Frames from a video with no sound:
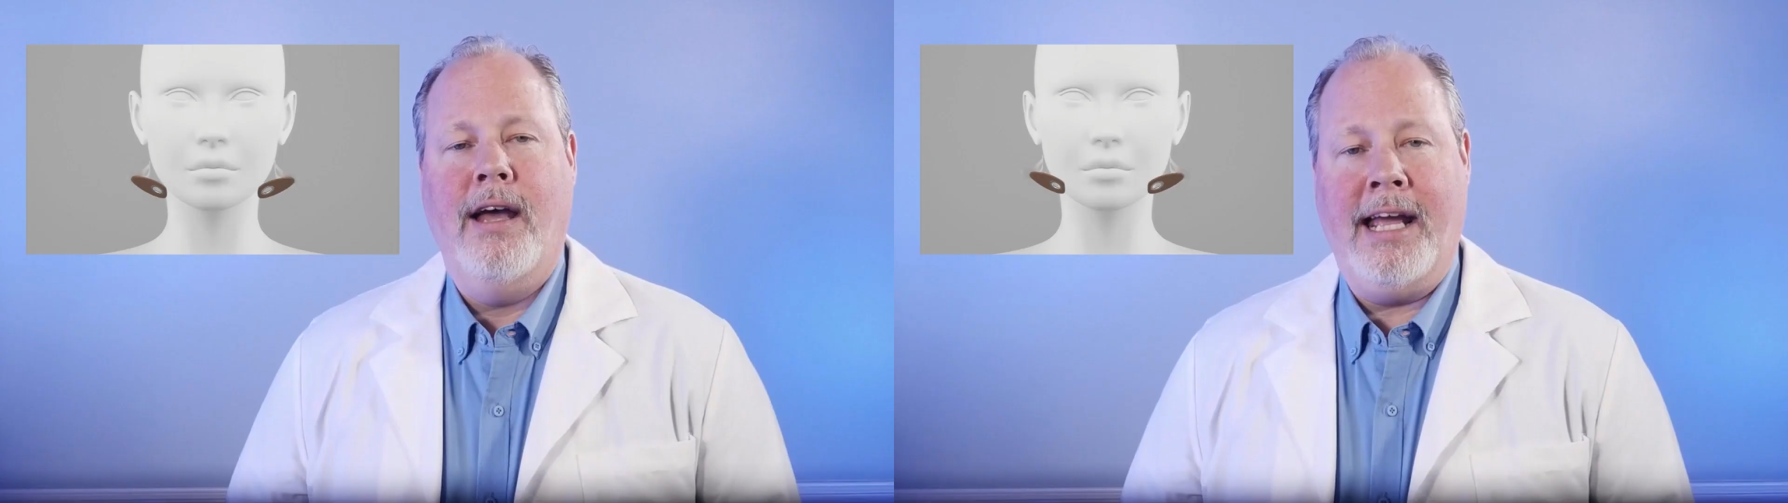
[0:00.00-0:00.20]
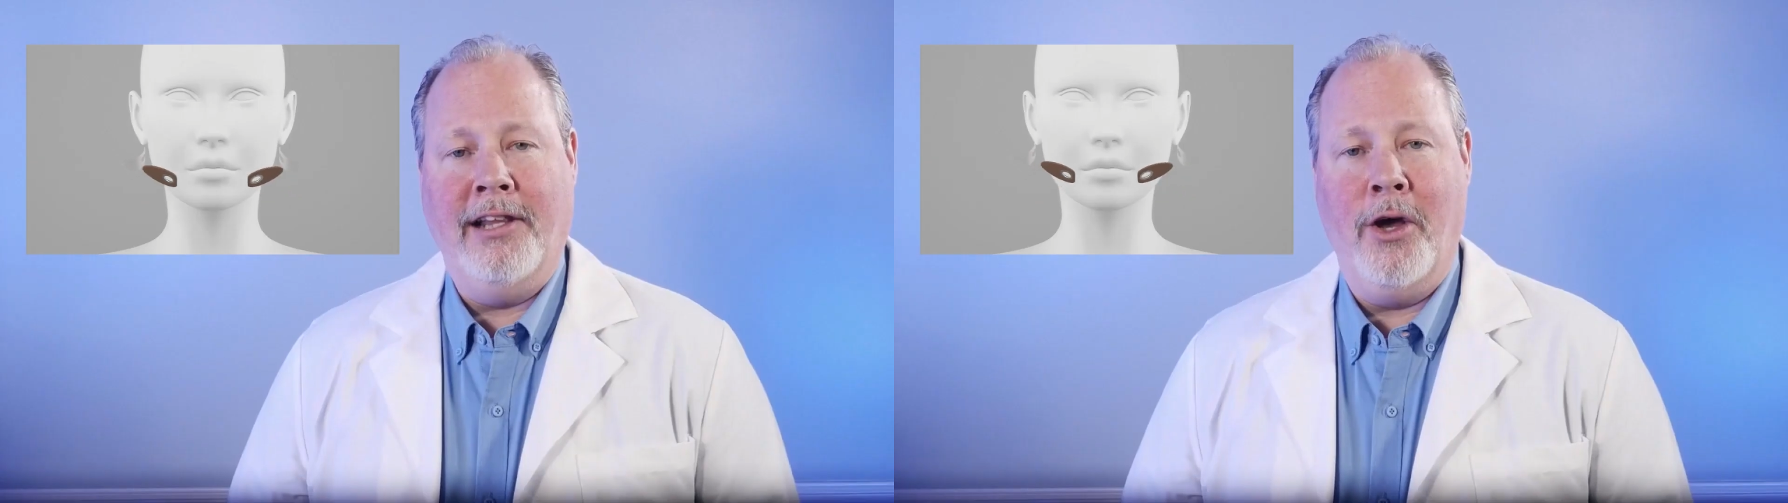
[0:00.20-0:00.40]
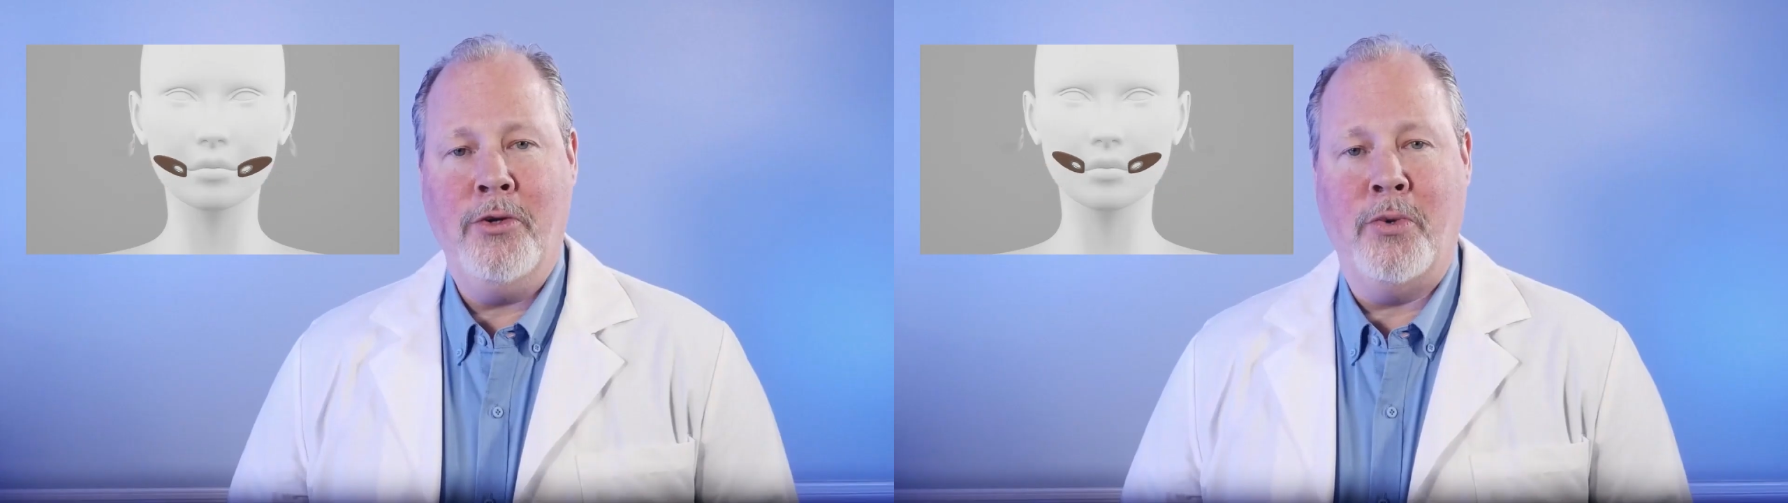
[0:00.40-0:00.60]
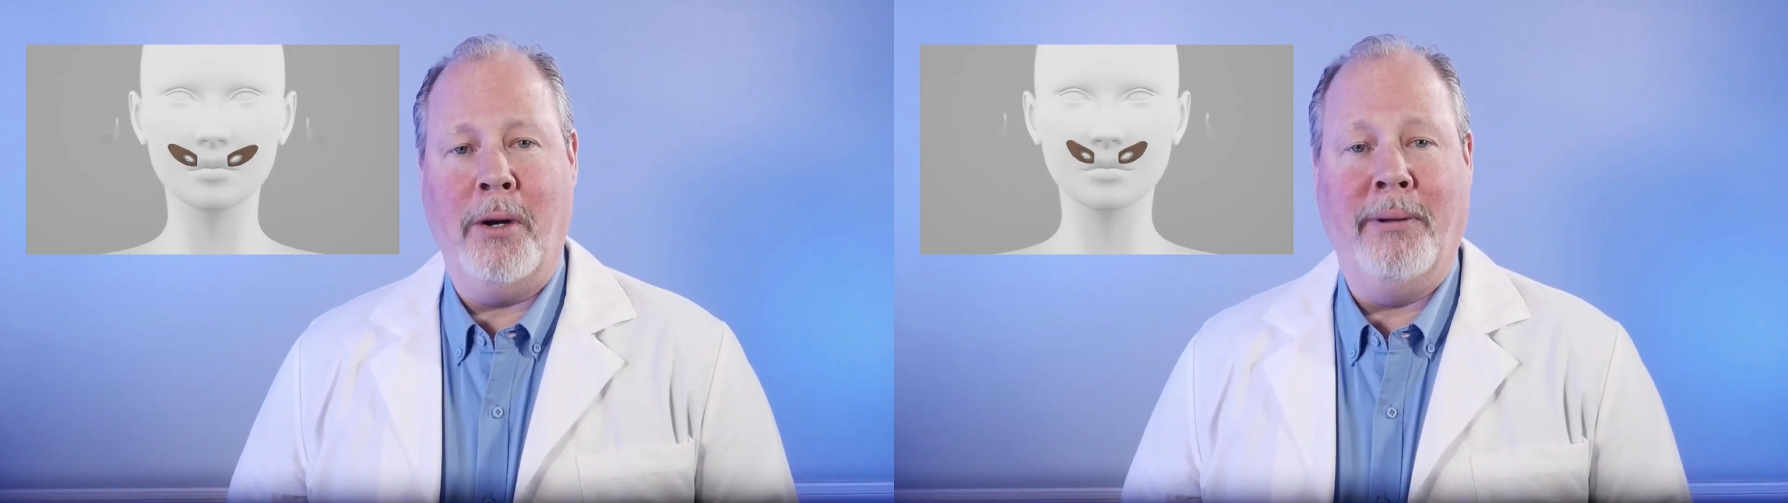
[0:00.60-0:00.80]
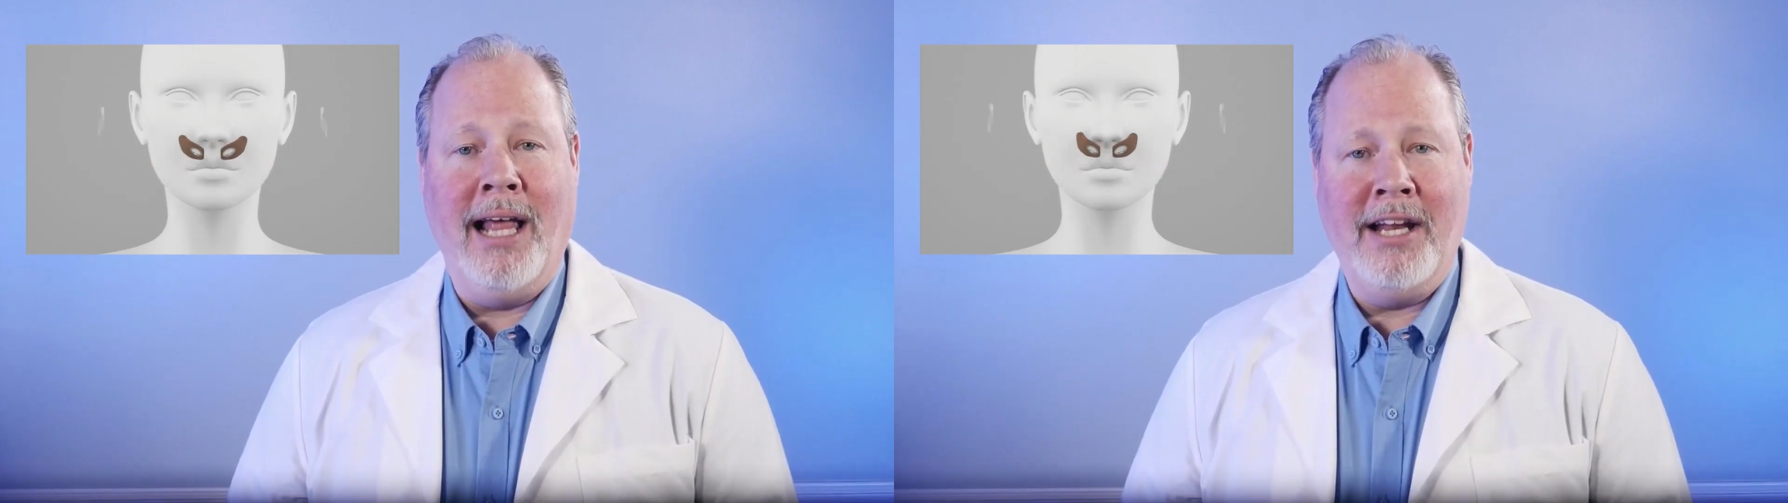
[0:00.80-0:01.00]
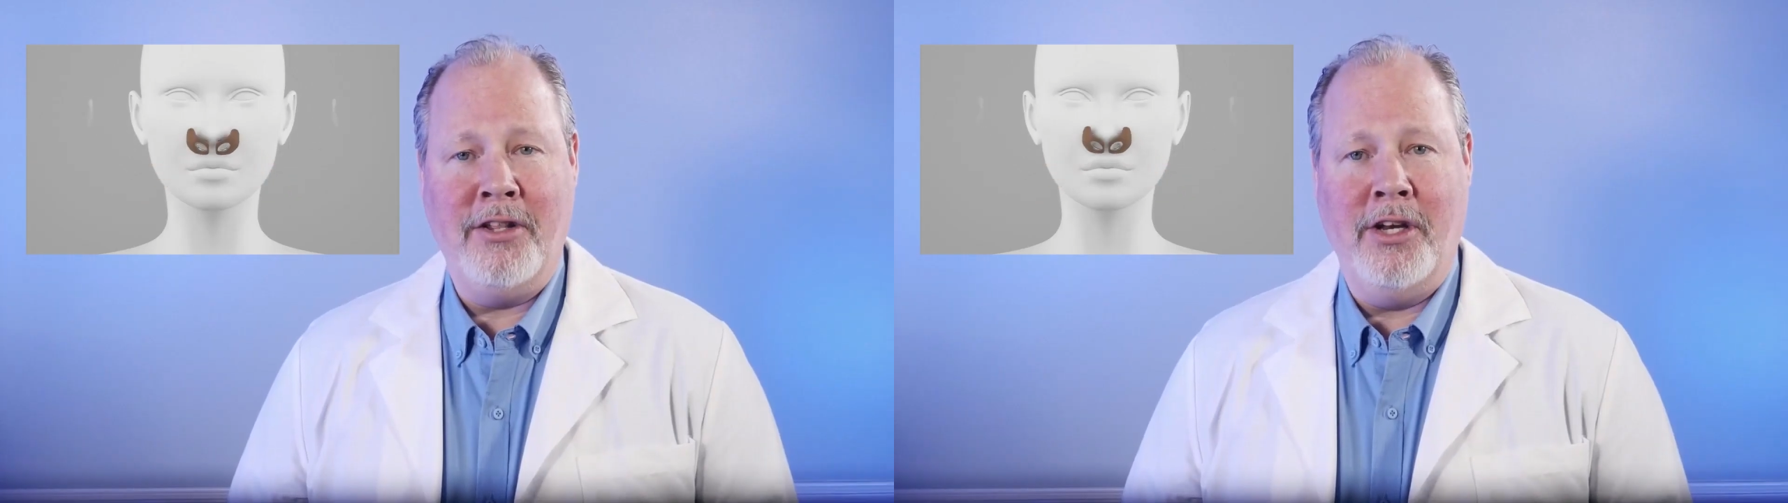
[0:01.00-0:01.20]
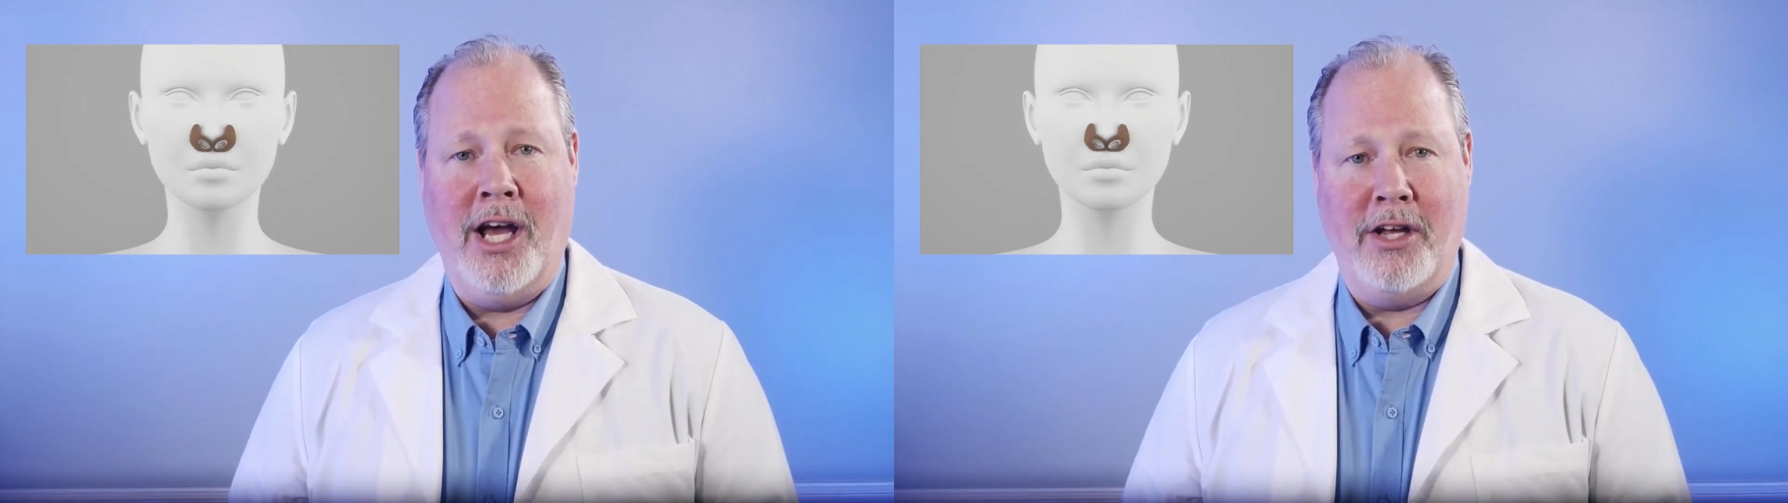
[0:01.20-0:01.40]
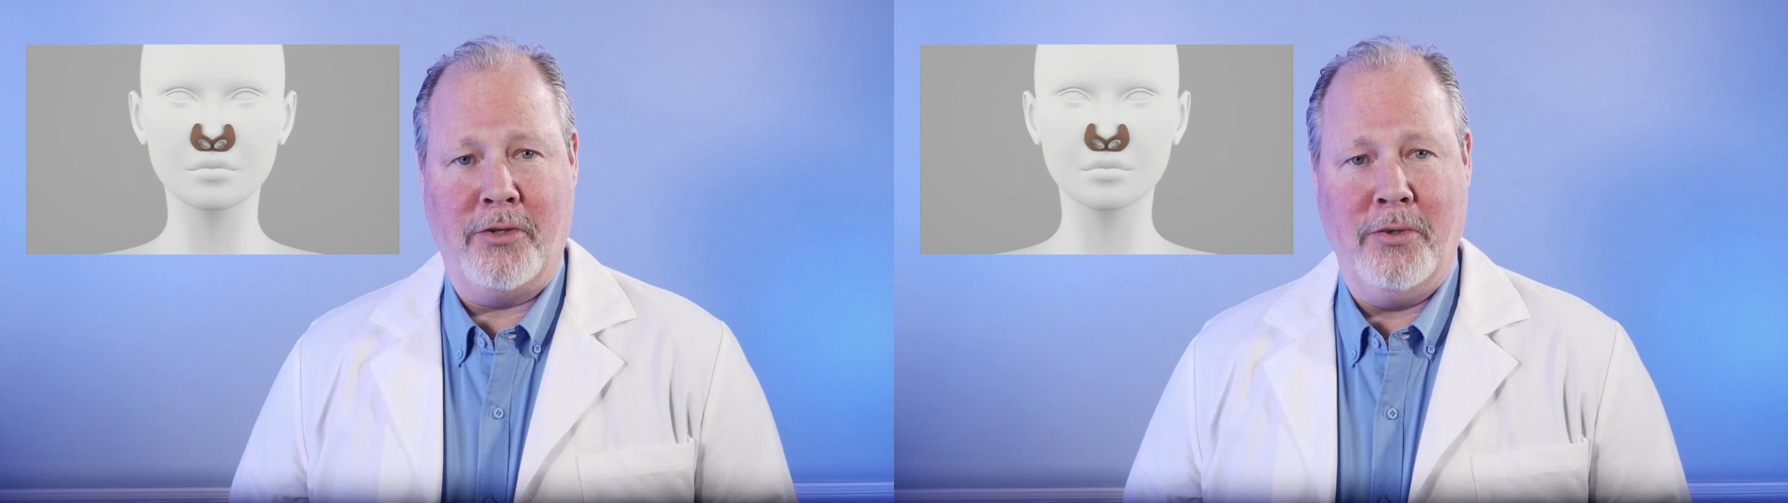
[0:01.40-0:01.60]
Halos, when applied to the
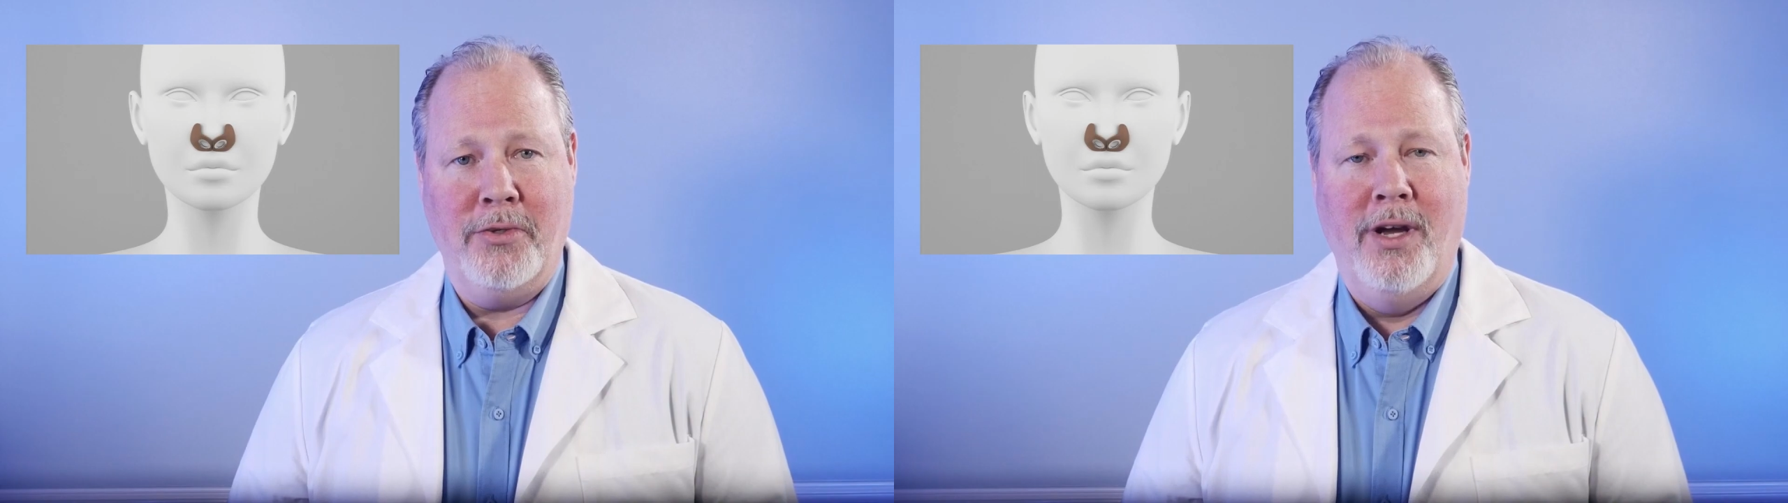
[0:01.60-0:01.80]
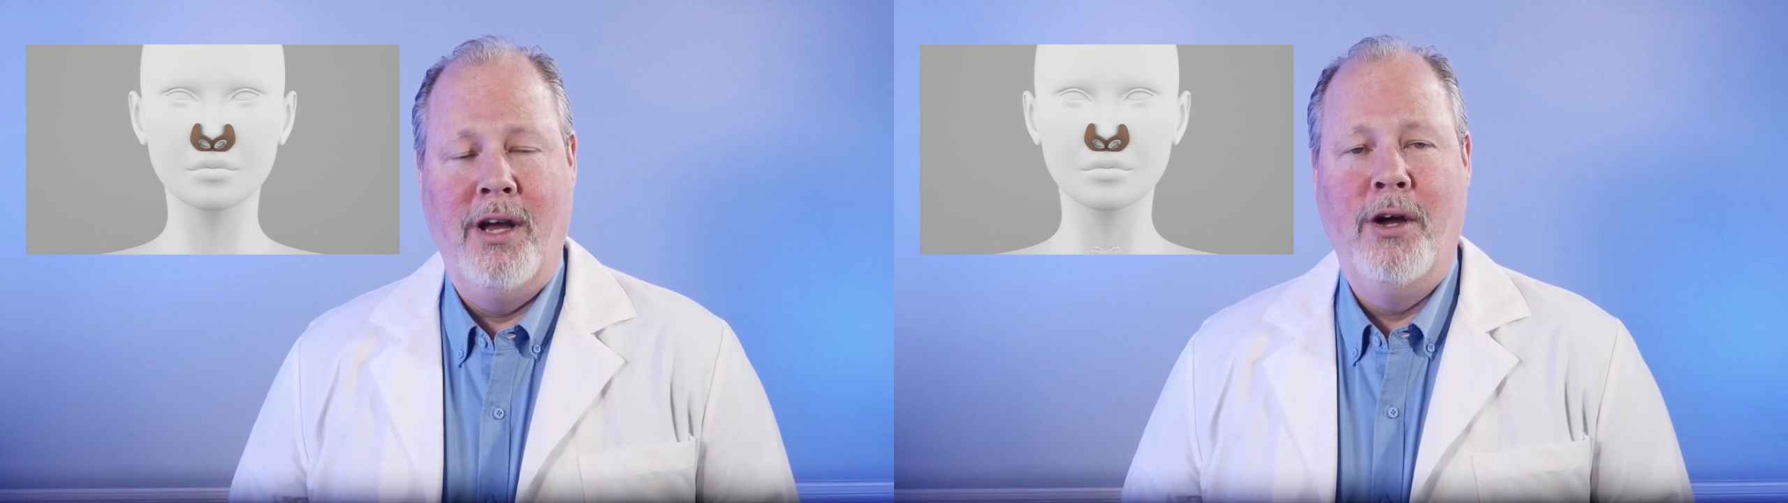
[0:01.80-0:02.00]
nostrils,